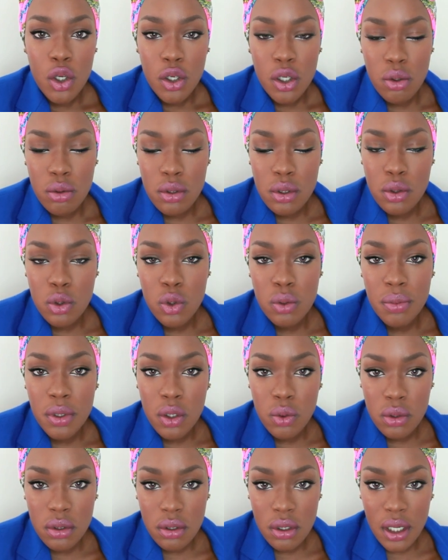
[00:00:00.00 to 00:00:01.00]
YouTube
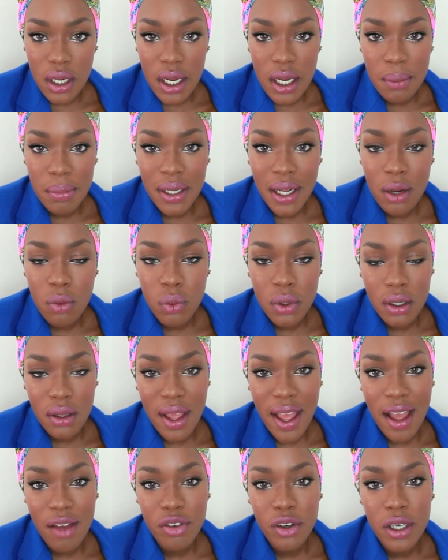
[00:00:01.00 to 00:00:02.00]
username, but I will
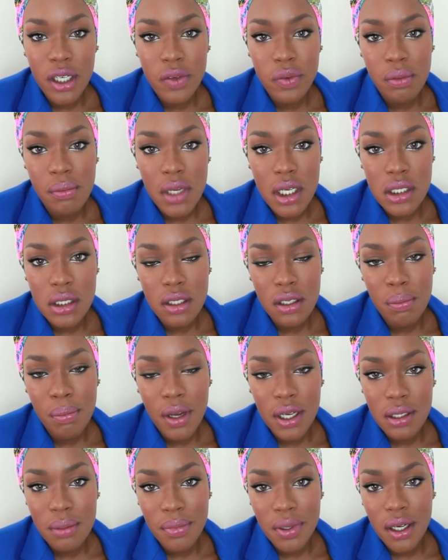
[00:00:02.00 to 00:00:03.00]
have her information in the
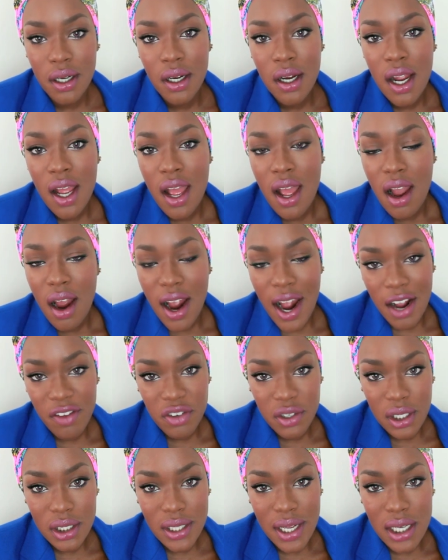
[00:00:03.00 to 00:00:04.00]
bottom bar.
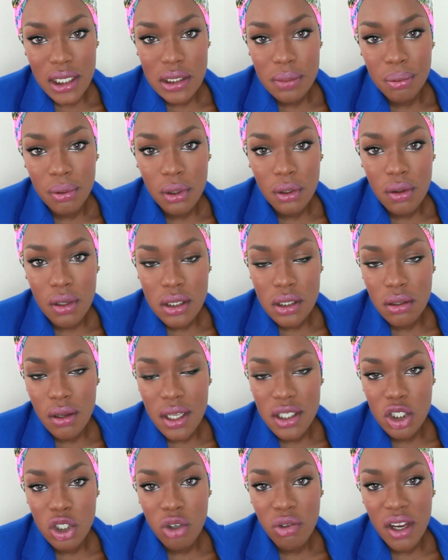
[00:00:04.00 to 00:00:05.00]
African Export also
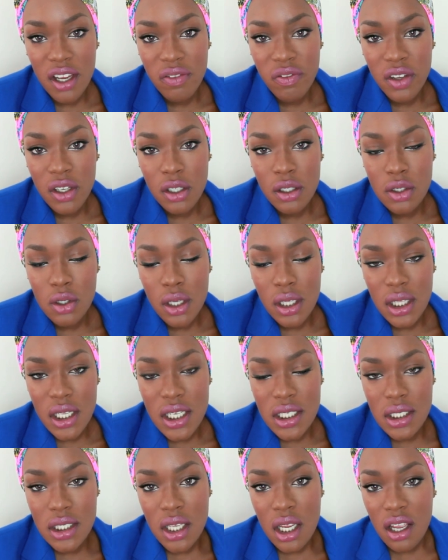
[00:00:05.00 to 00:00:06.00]
has a great videos on
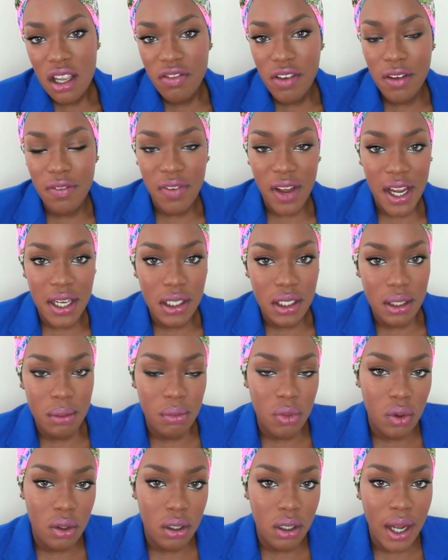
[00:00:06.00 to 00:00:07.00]
this. If I find any
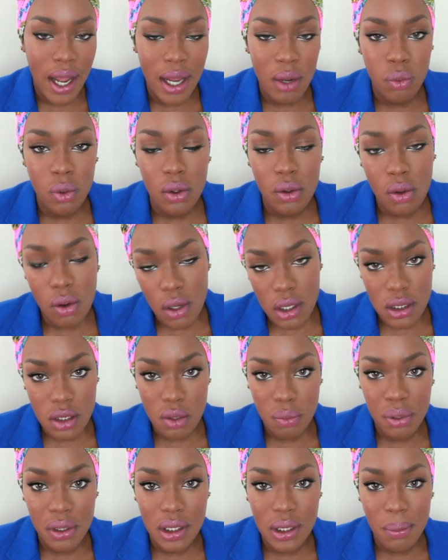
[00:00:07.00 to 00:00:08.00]
more, I will
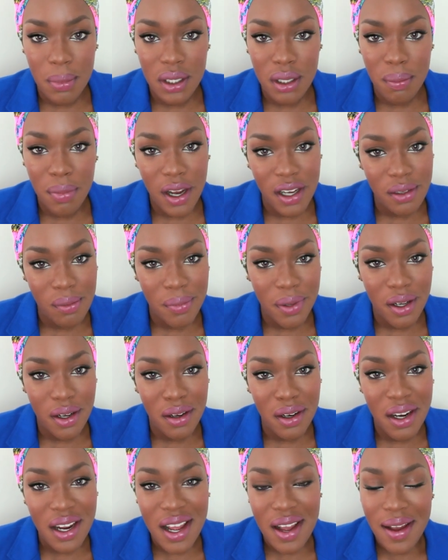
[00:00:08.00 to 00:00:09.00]
also put them in the bottom
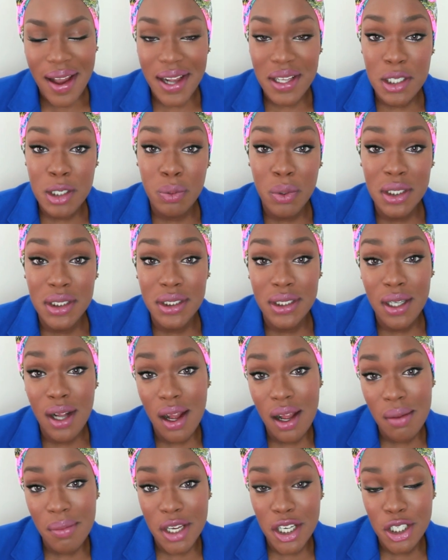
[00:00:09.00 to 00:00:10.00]
bar. I just wanted to
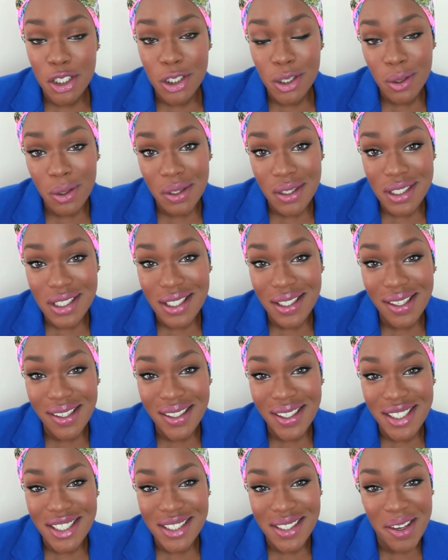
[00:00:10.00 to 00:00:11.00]
come and show you this
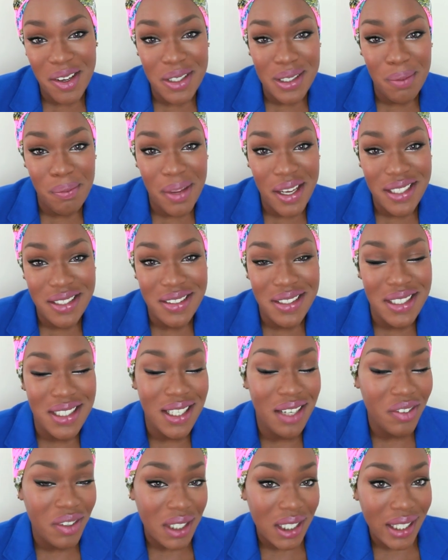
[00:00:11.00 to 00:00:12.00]
look and show you some pictures because
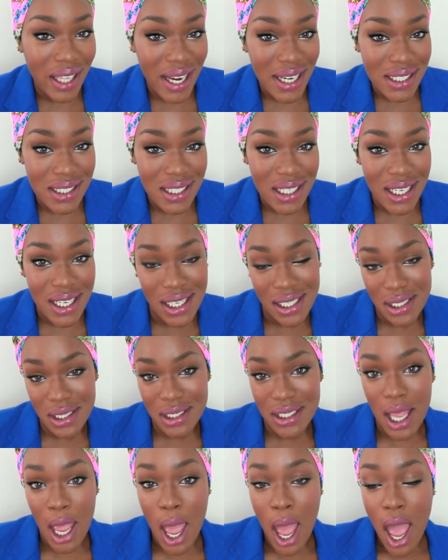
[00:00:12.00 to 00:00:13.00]
I really liked it and
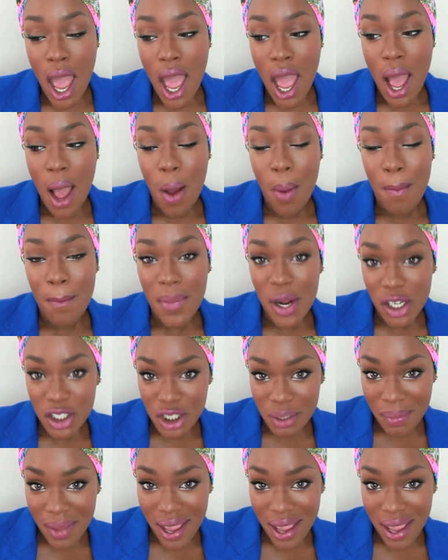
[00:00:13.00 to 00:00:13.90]
it's March